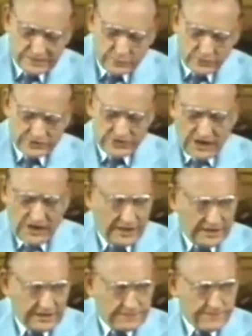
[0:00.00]
with
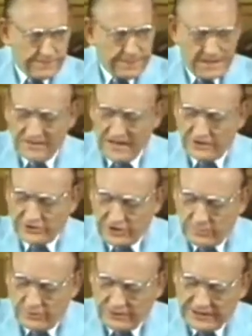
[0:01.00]
God. Isn't that a
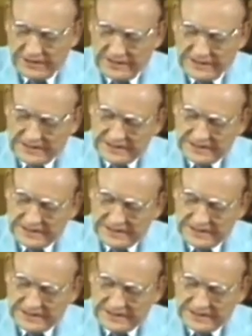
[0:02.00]
terrible thing?